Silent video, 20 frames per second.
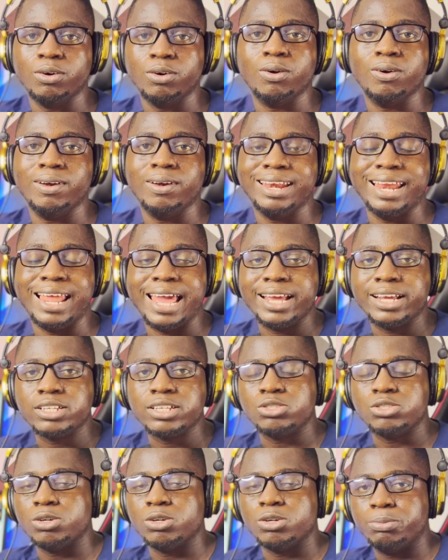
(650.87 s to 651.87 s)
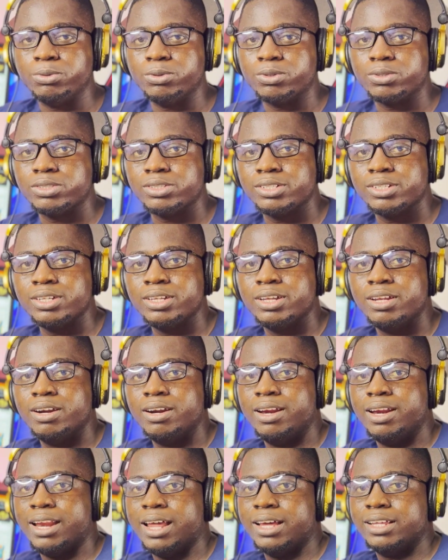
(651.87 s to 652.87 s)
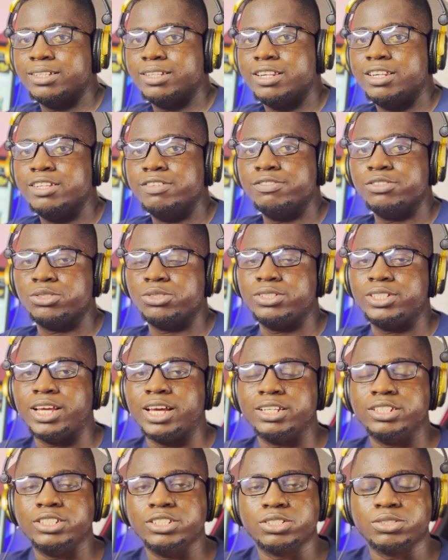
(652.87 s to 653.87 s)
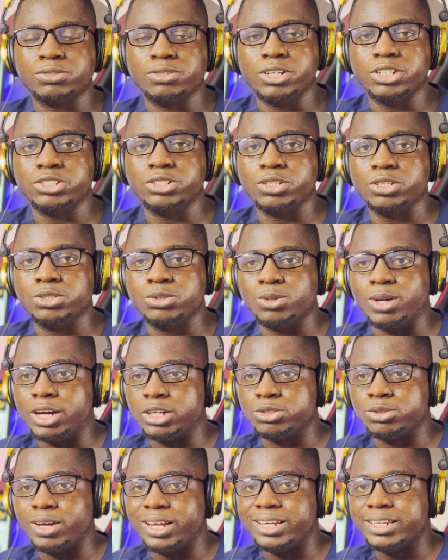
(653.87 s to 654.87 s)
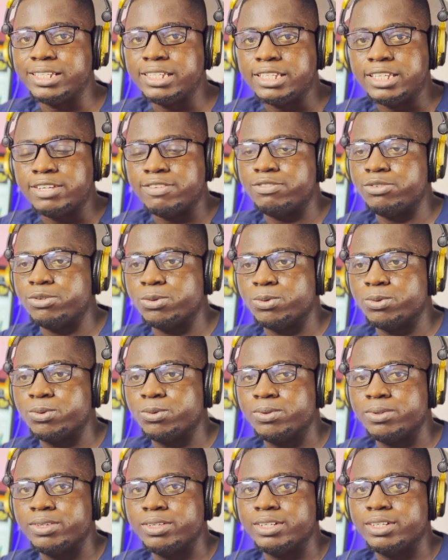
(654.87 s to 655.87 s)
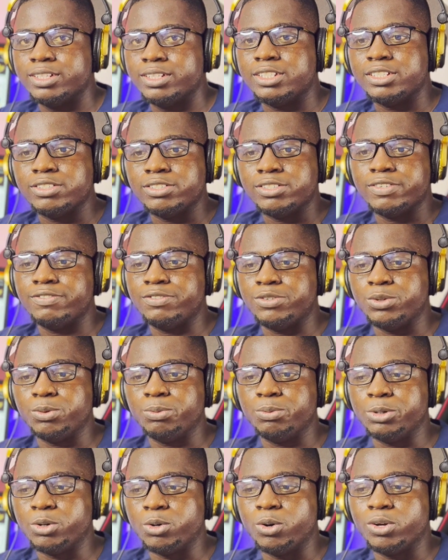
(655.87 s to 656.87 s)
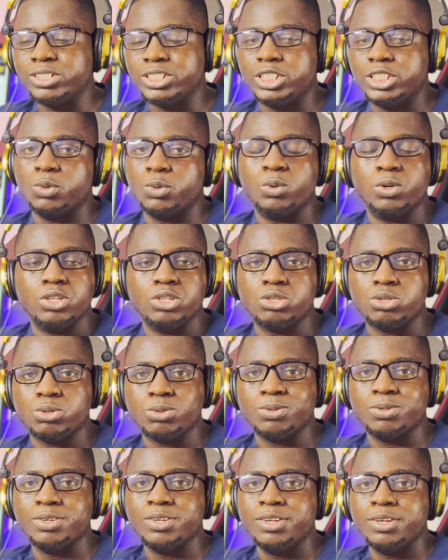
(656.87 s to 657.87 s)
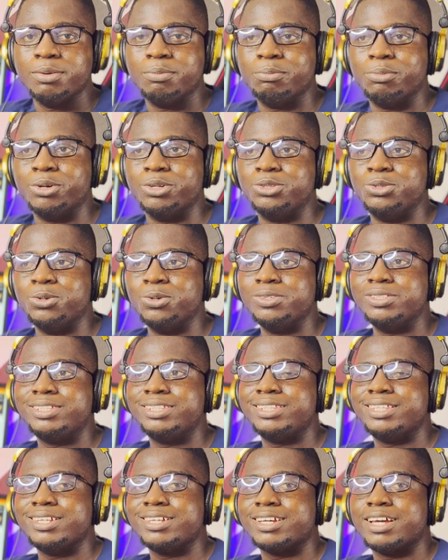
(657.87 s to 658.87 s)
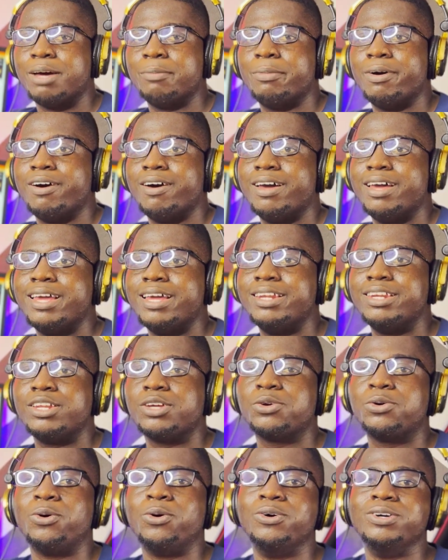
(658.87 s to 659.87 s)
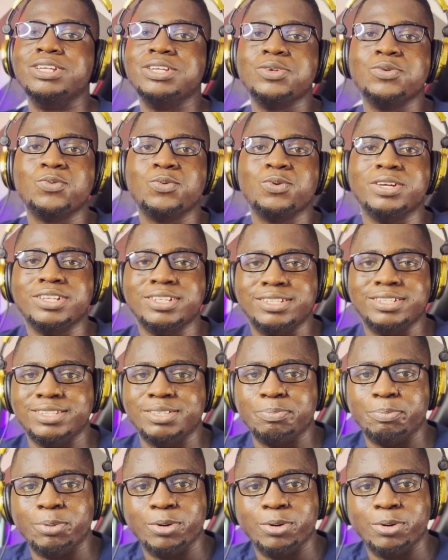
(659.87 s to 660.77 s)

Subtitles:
or likes your books, like, leave it to their discretion to actually give you the review because they want to. But don't think about any corny ways